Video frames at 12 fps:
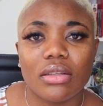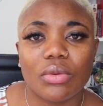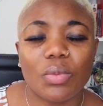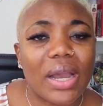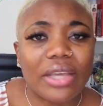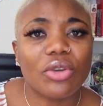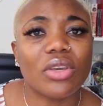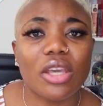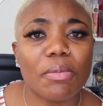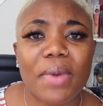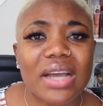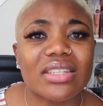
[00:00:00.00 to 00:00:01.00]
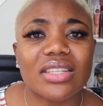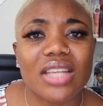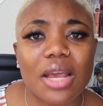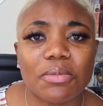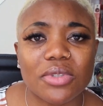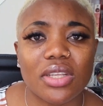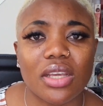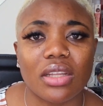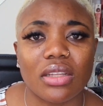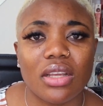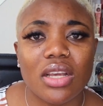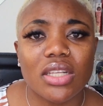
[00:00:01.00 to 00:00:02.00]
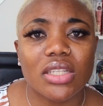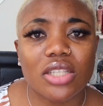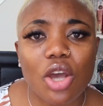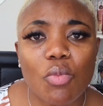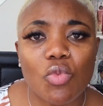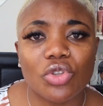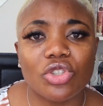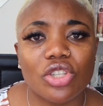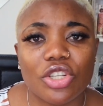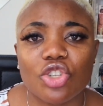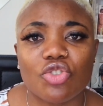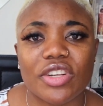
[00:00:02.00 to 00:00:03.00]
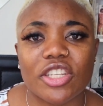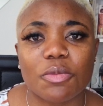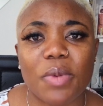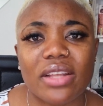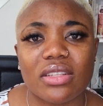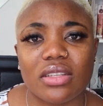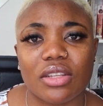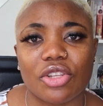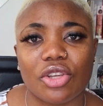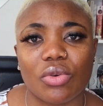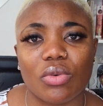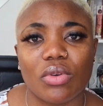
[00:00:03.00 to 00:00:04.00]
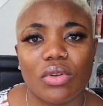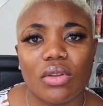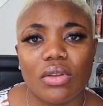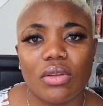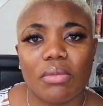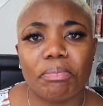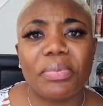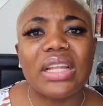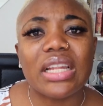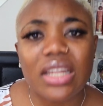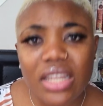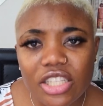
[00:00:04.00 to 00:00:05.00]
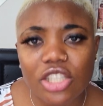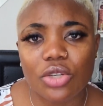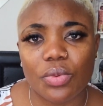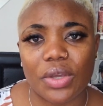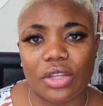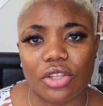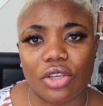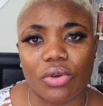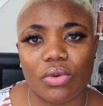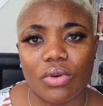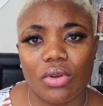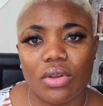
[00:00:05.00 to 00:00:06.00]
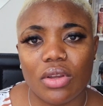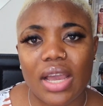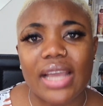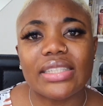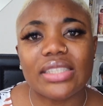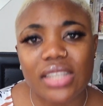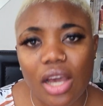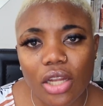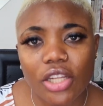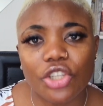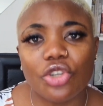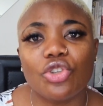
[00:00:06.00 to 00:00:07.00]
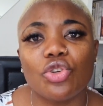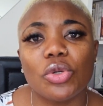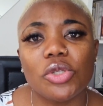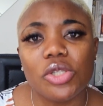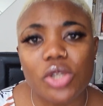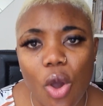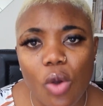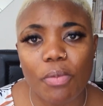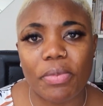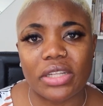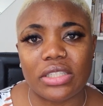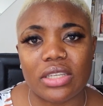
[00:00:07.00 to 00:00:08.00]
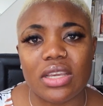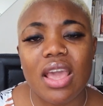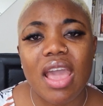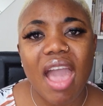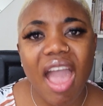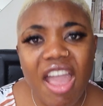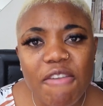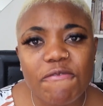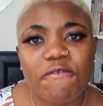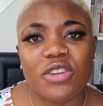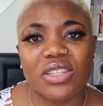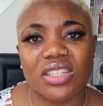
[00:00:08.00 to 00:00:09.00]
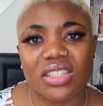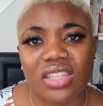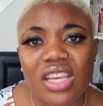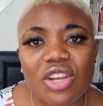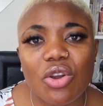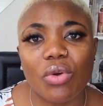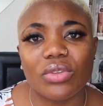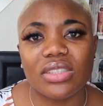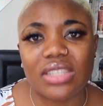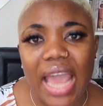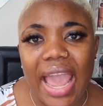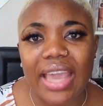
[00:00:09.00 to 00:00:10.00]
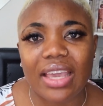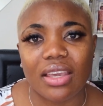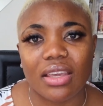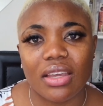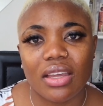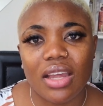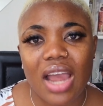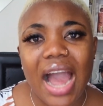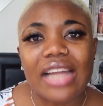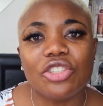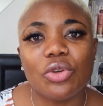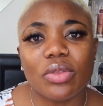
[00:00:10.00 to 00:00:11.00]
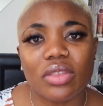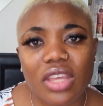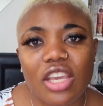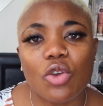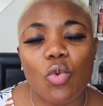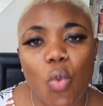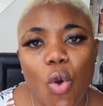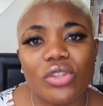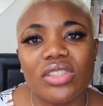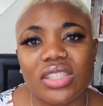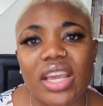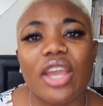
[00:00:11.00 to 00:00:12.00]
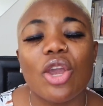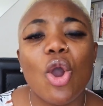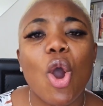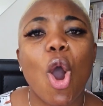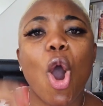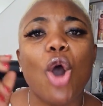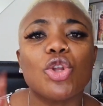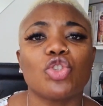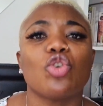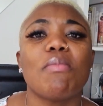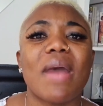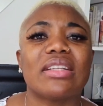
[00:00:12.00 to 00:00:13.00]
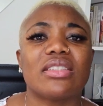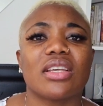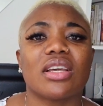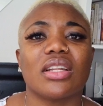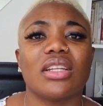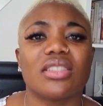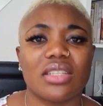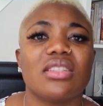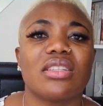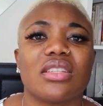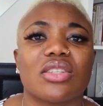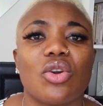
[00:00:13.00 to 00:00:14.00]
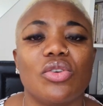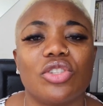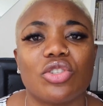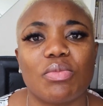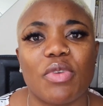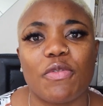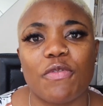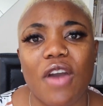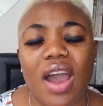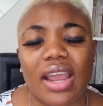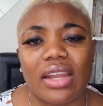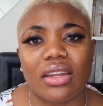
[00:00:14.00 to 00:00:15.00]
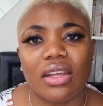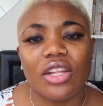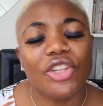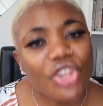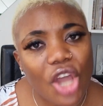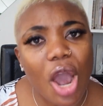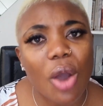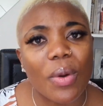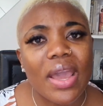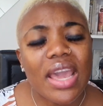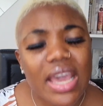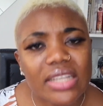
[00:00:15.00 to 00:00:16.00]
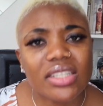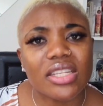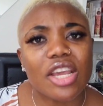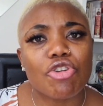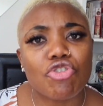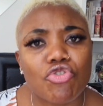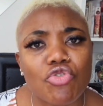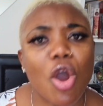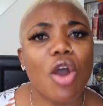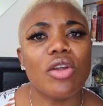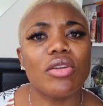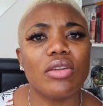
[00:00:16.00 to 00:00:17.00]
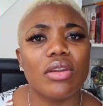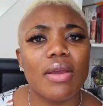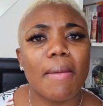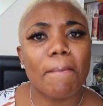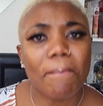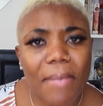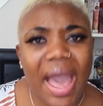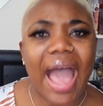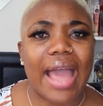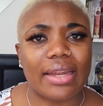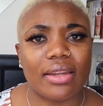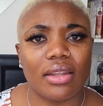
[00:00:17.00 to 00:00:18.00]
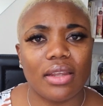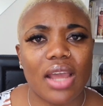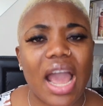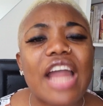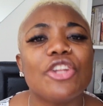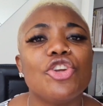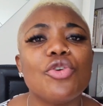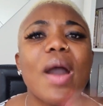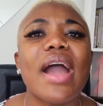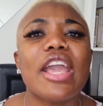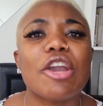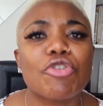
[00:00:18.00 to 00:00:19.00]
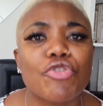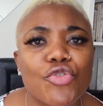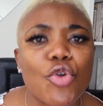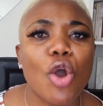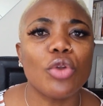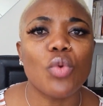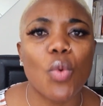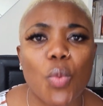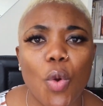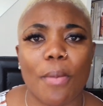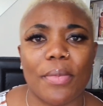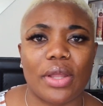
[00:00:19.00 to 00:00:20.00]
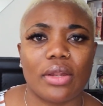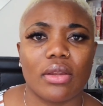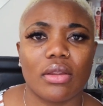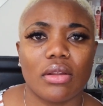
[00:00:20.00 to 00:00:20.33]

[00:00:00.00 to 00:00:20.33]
Why you keep accepting someone disrespecting you, belittling you, and telling you you're nobody every single day? And you think one day automatically things is going to be fine. No, it's a grown man and you are a grown woman.